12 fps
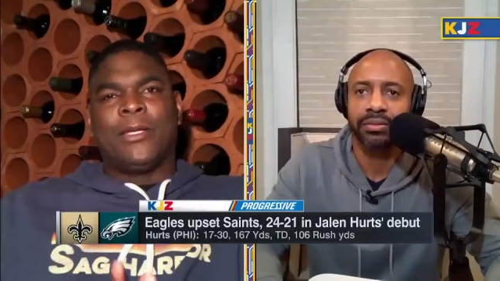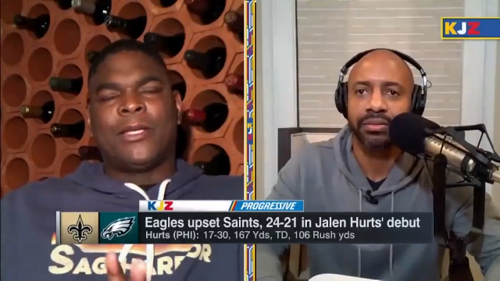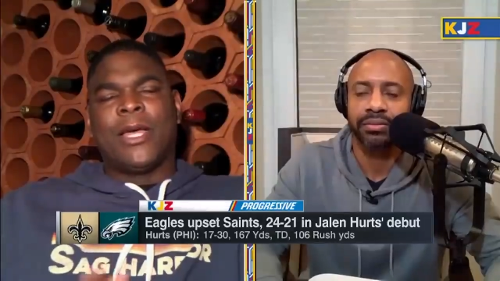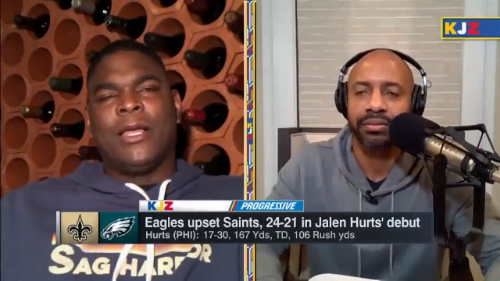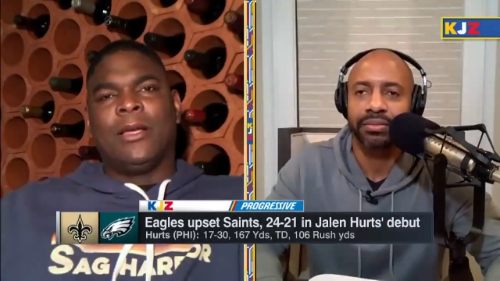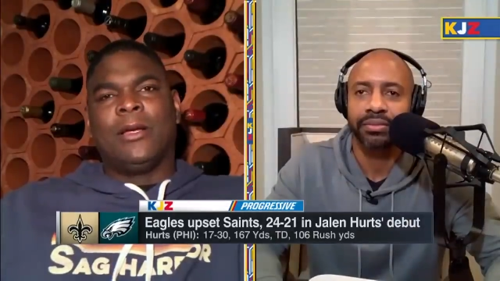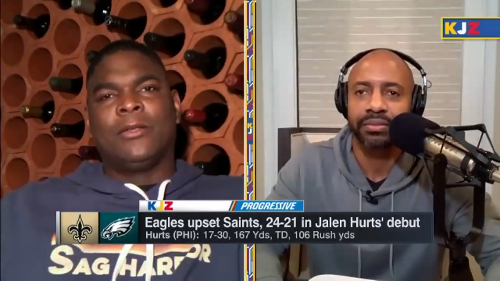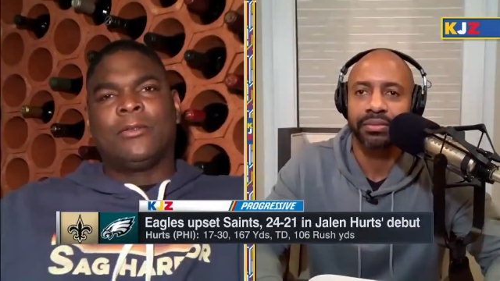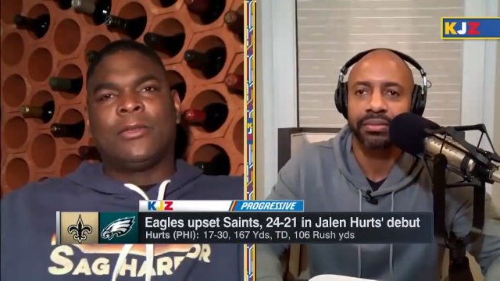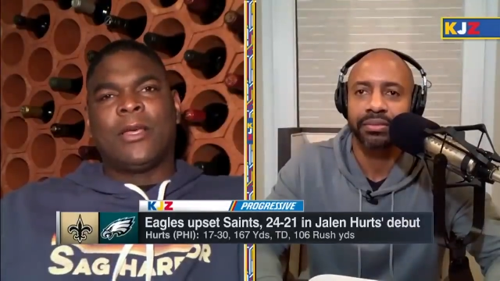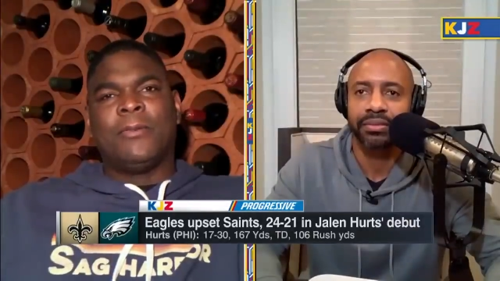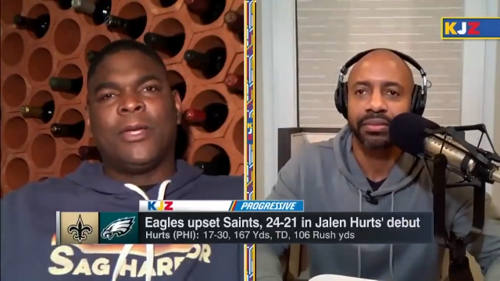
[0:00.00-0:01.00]
Speaker 1: that Jalen Hurts
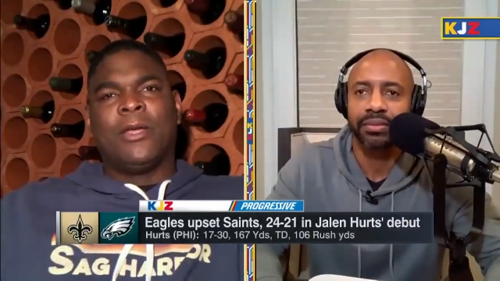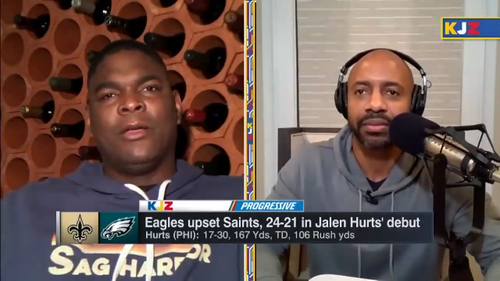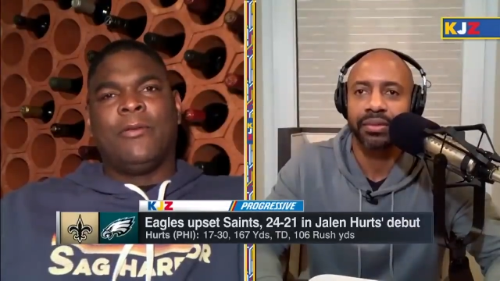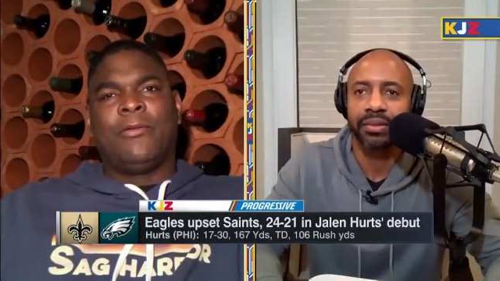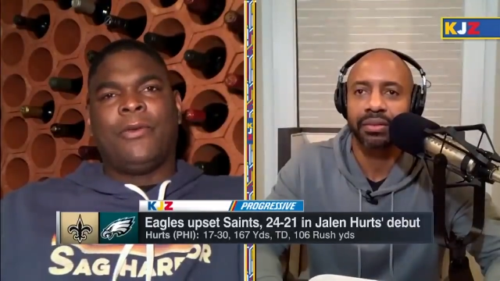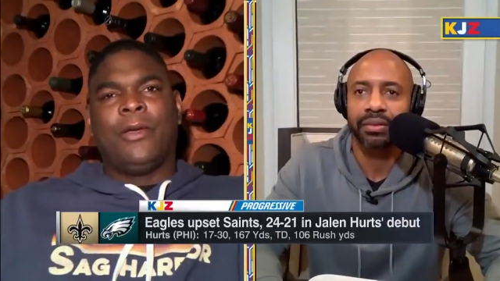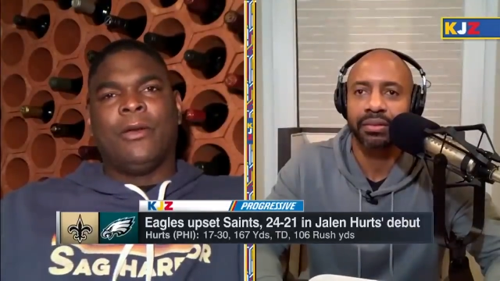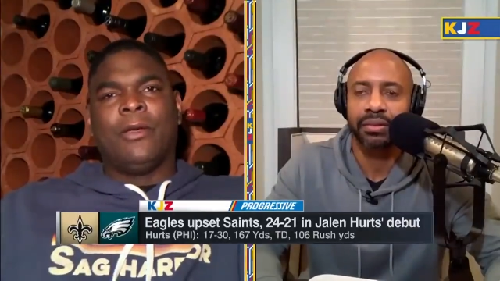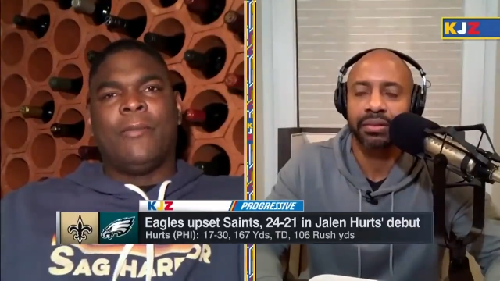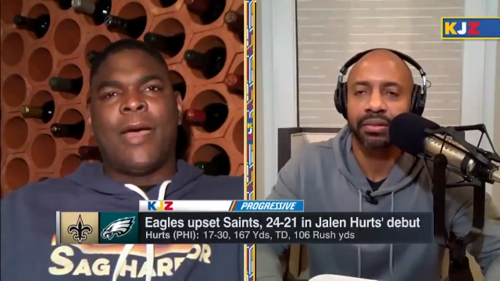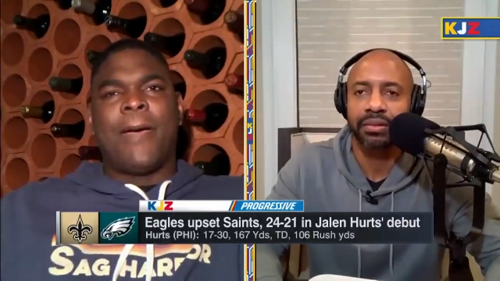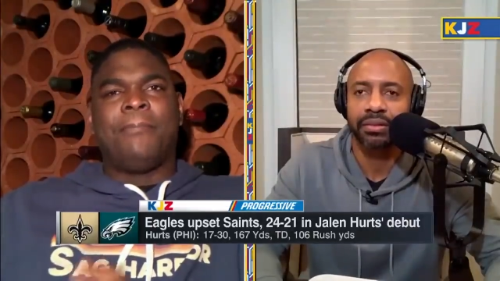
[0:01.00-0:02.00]
was able to get on the field.
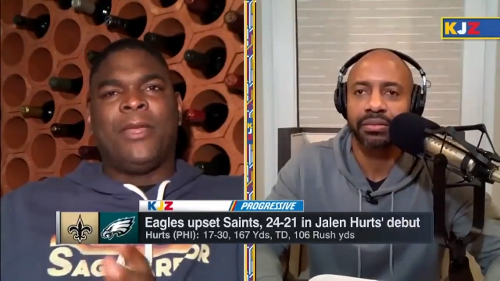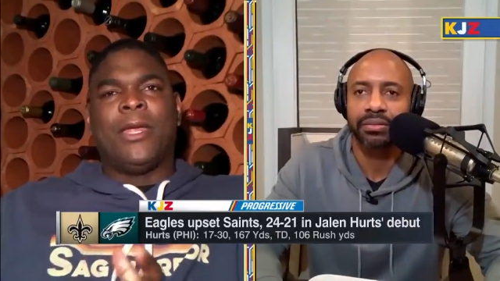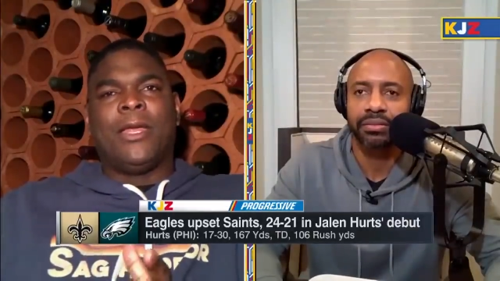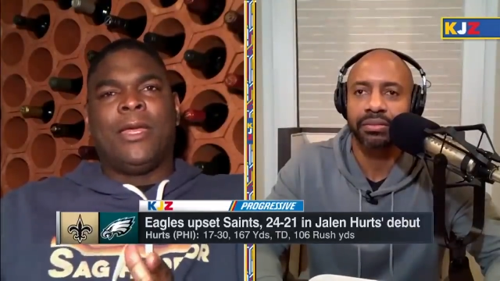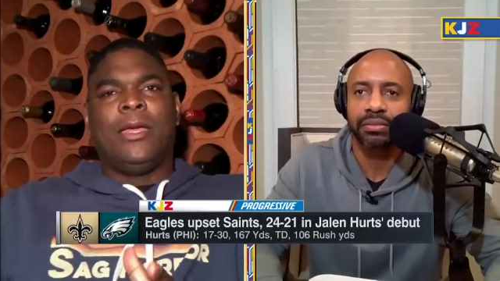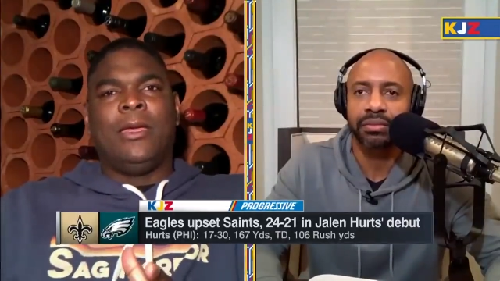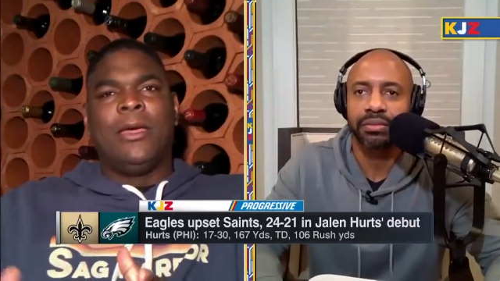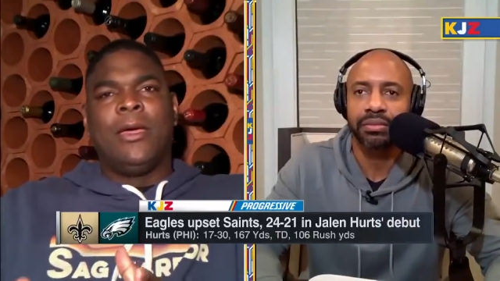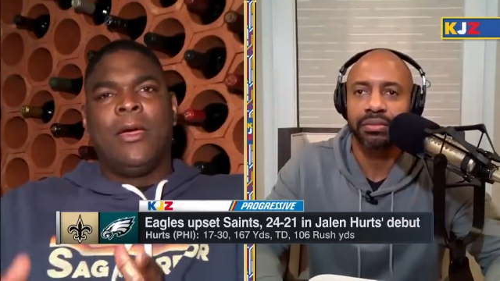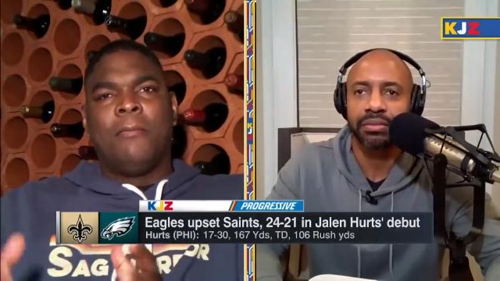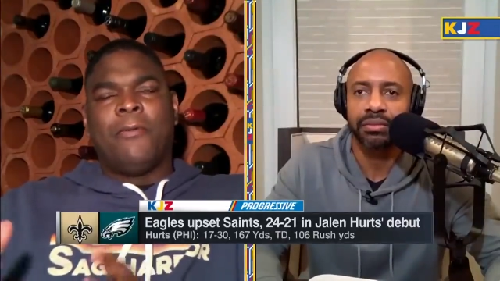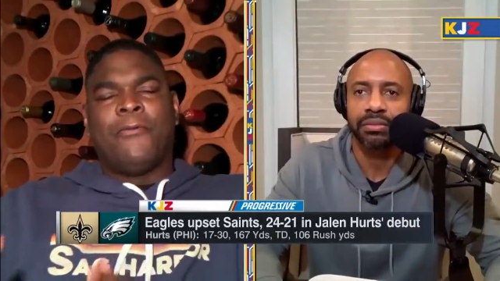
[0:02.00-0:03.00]
I'm happy that he
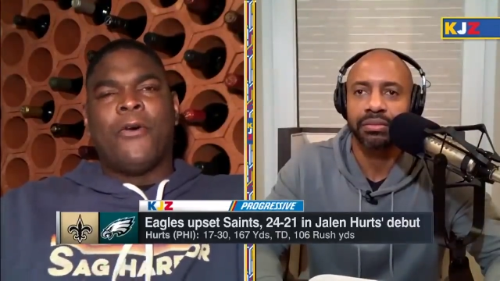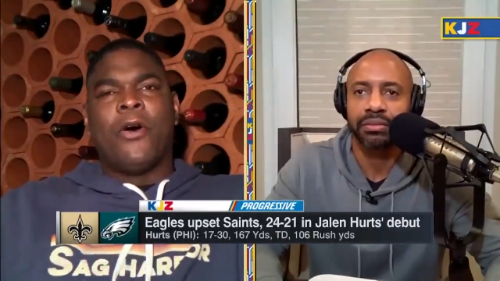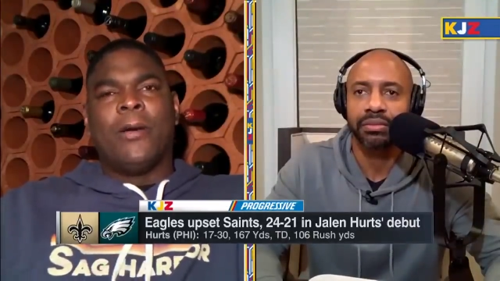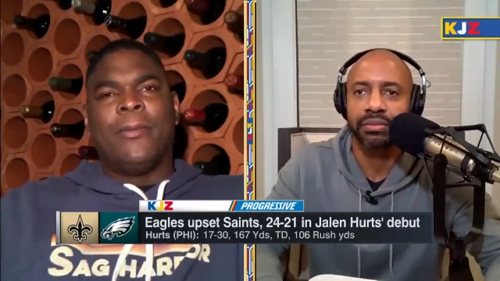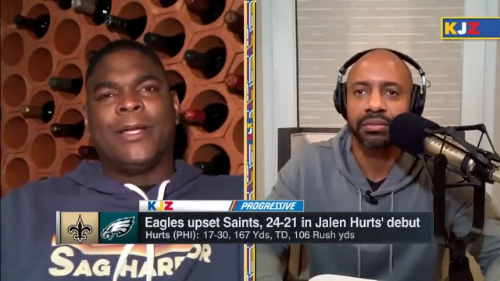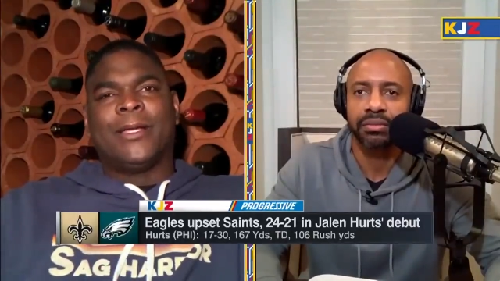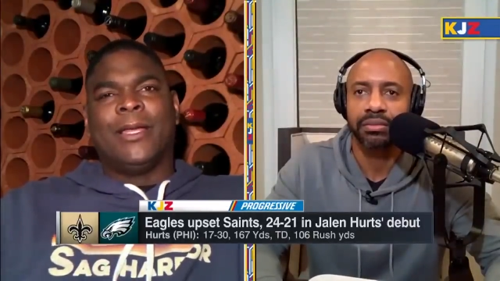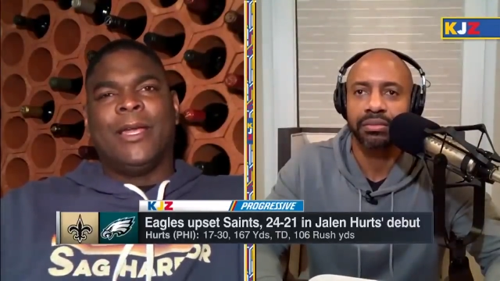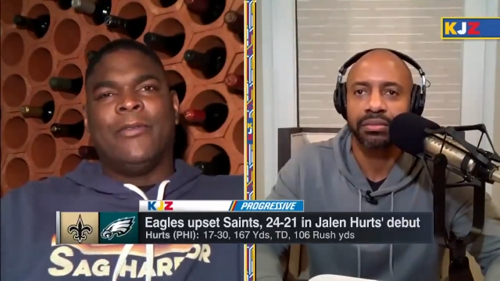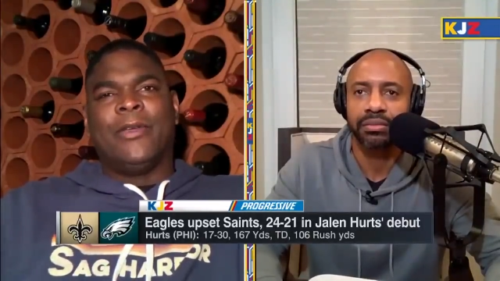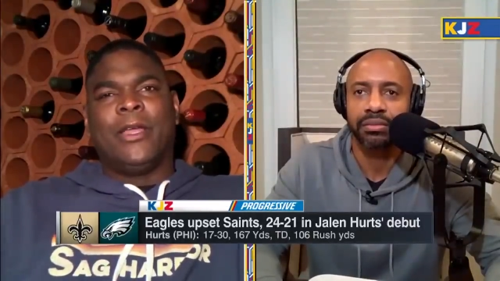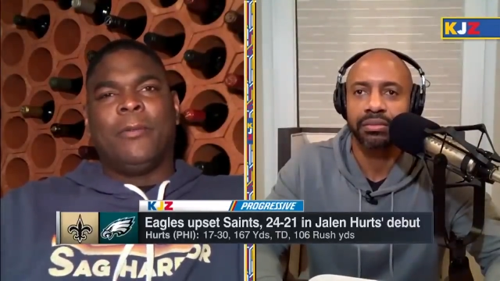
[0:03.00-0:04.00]
performed at the
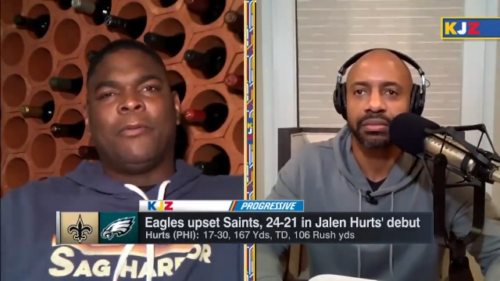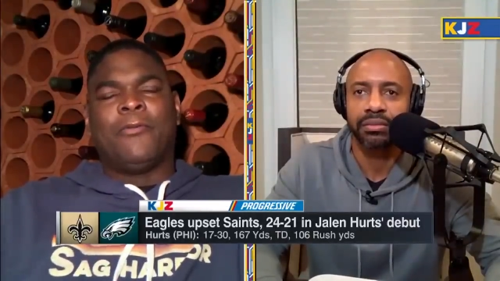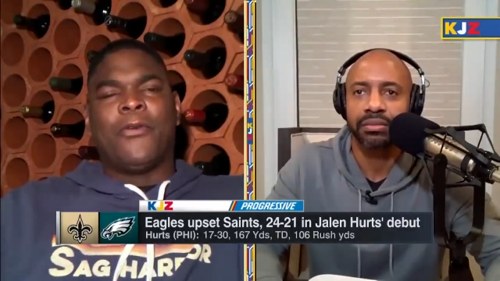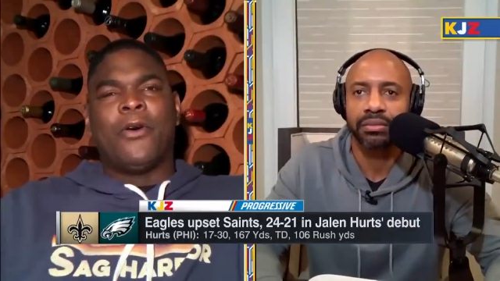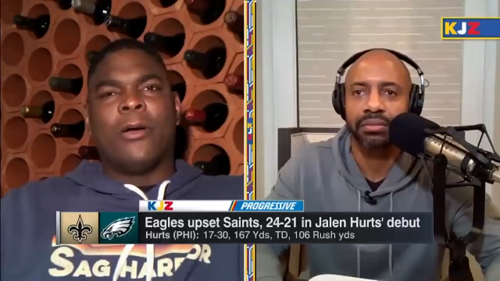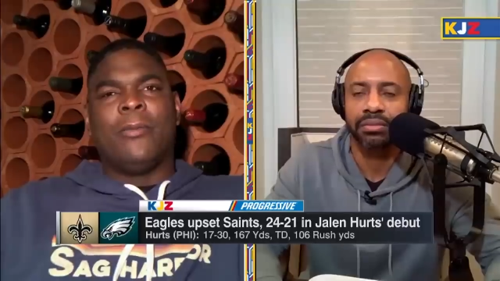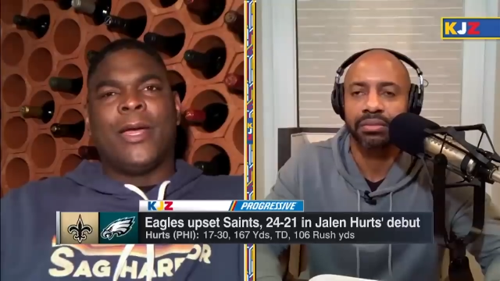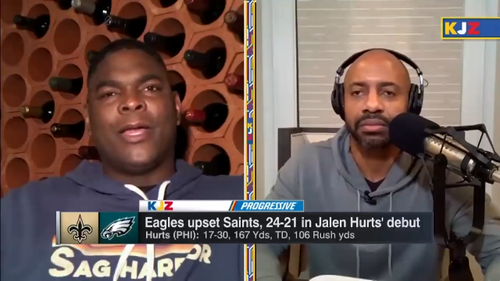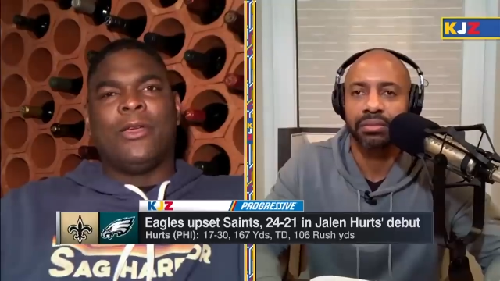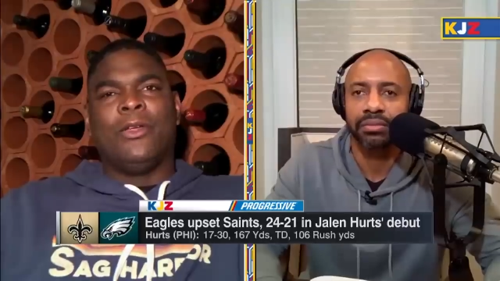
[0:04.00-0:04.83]
level that he performed at.